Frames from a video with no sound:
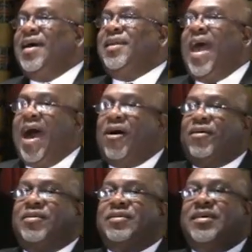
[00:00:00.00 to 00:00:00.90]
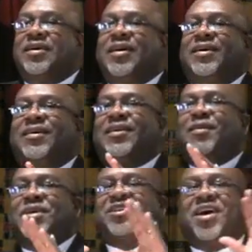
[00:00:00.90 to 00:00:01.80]
Now,
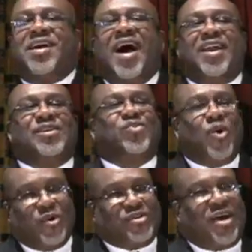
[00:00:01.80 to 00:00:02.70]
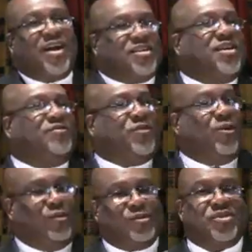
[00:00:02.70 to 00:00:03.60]
let me tell you how this works, how this
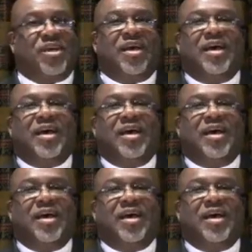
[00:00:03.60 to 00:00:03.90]
unfolds.